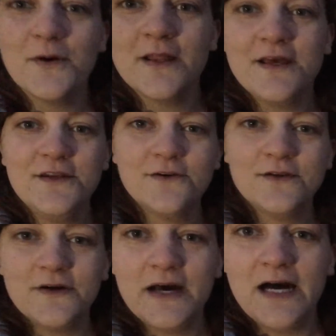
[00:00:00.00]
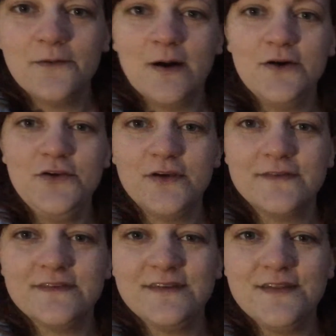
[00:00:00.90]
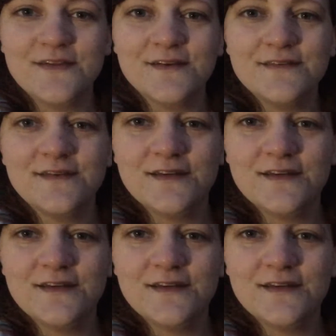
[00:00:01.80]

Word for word: well, I don't know how well you can see this.